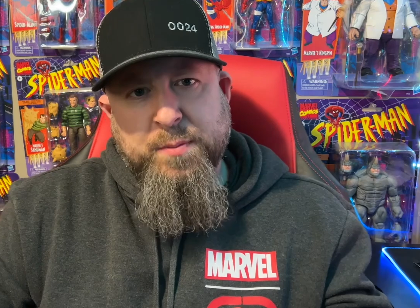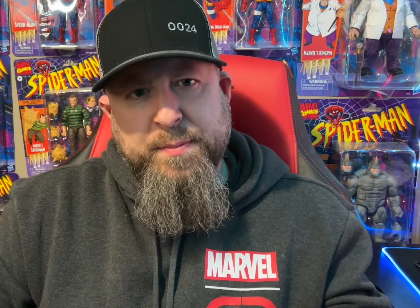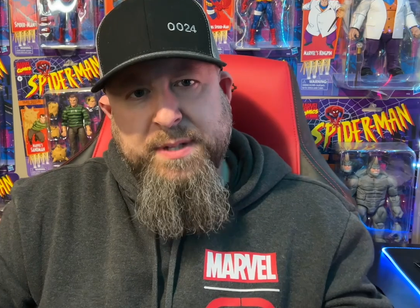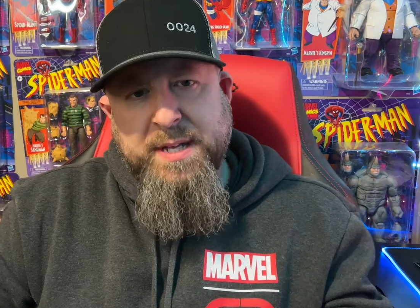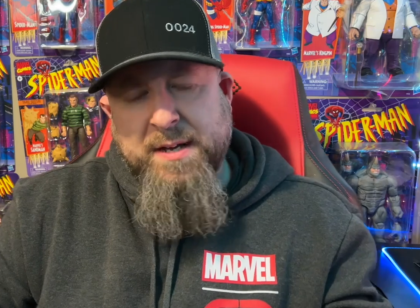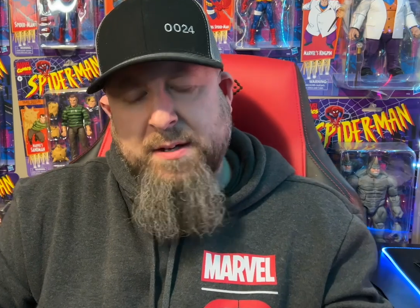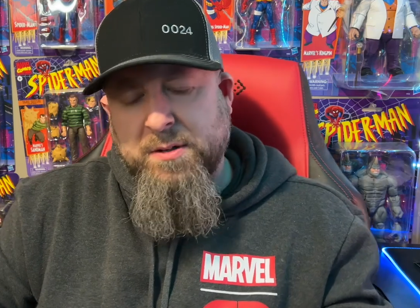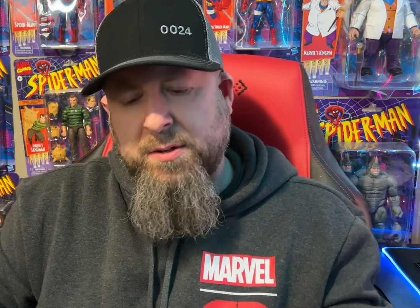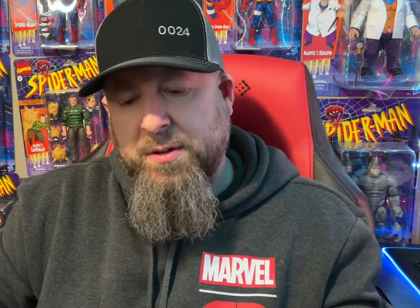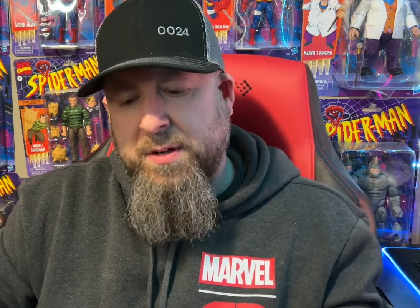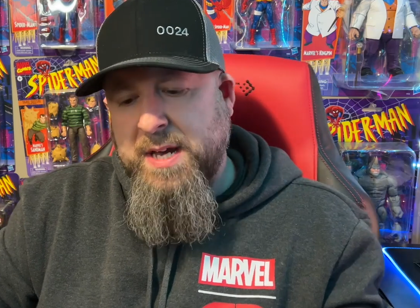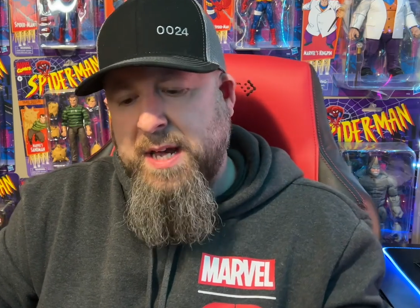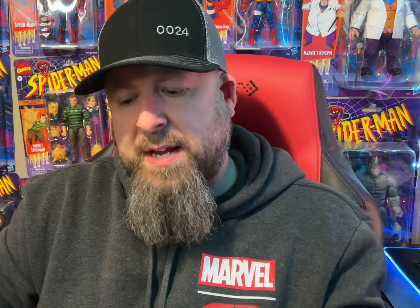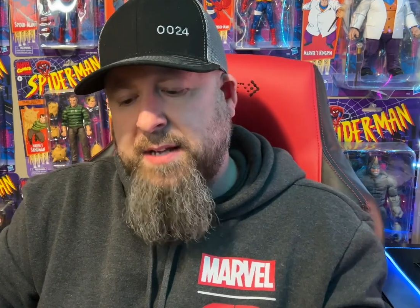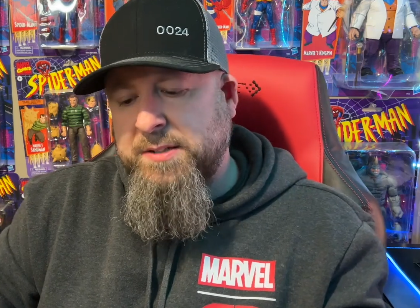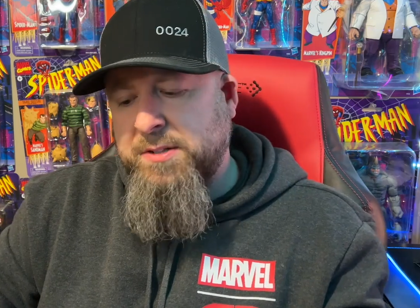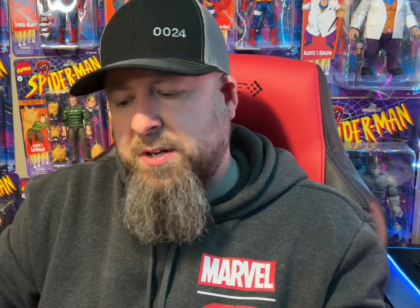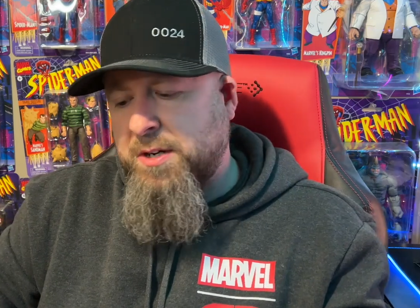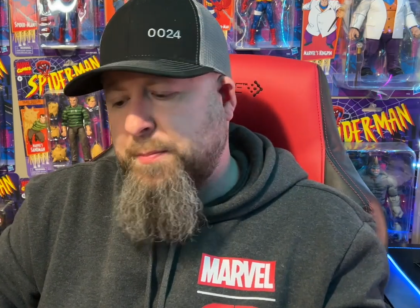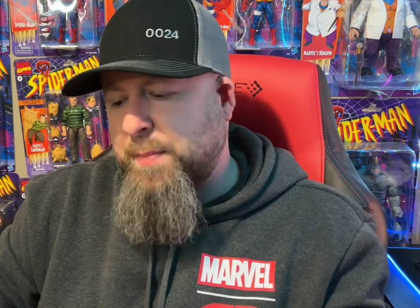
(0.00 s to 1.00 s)
to be taking a look at
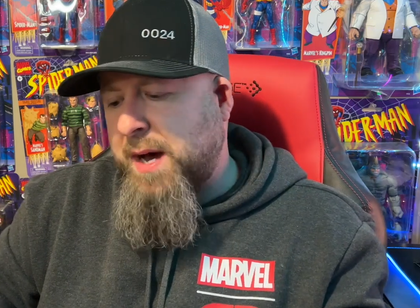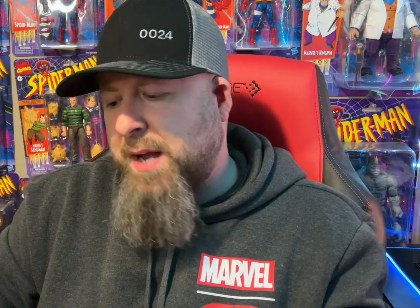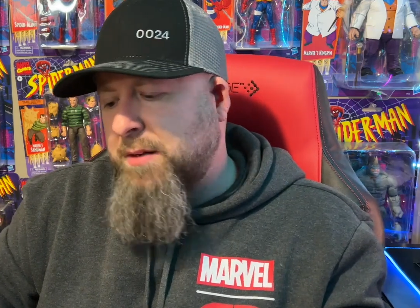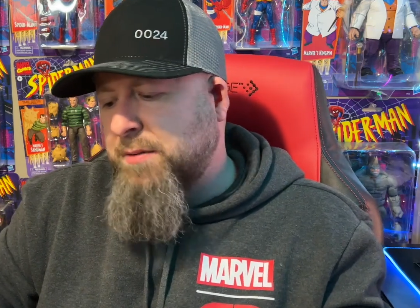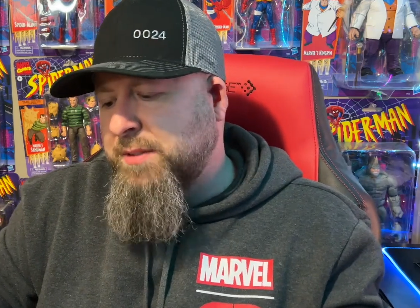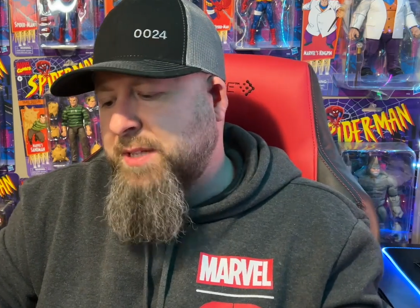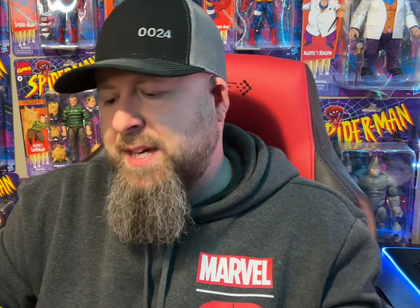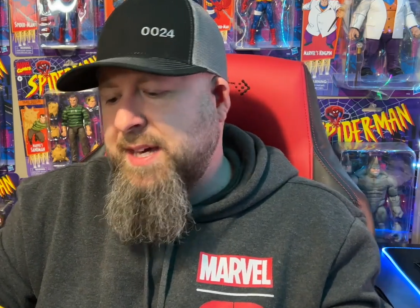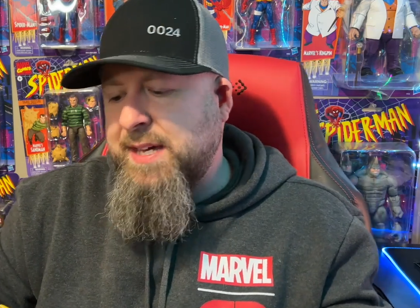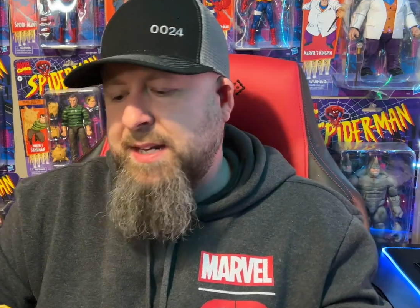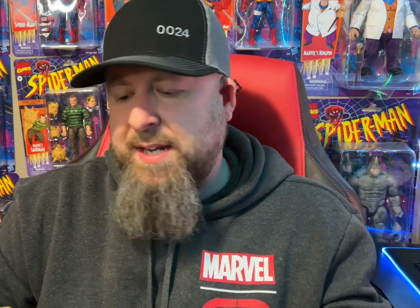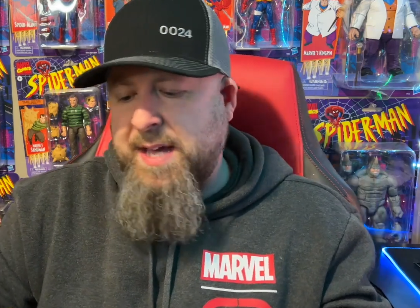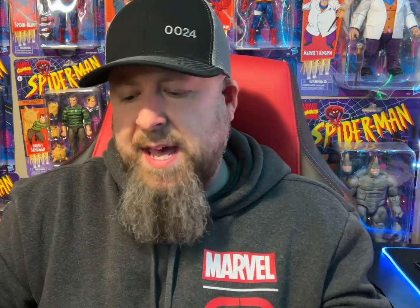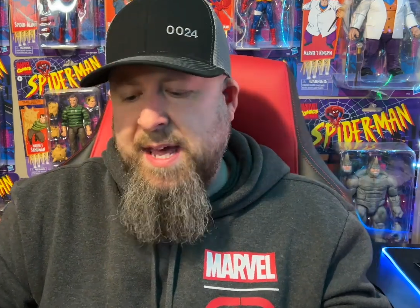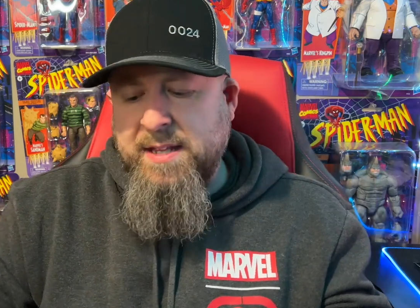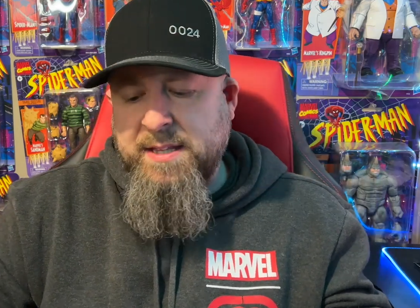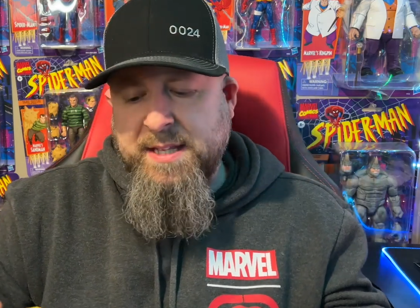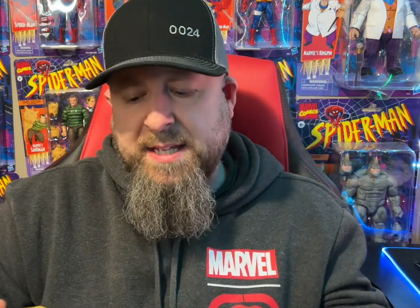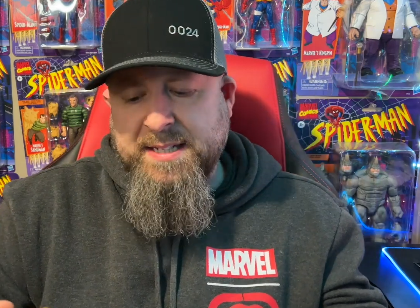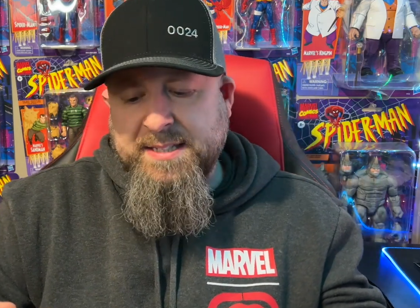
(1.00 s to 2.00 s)
another model kit,
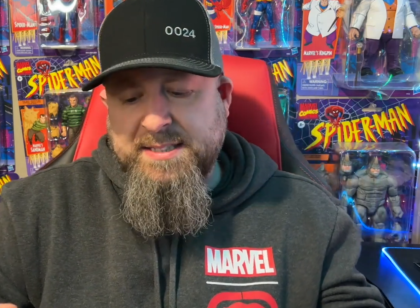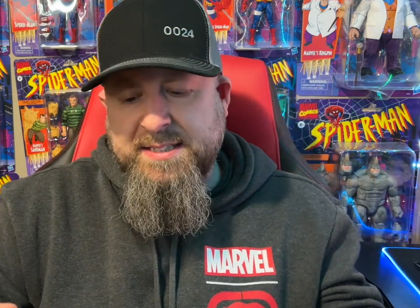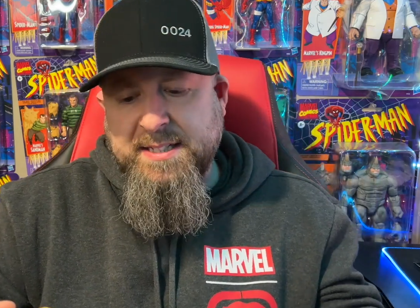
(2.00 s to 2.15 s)
and this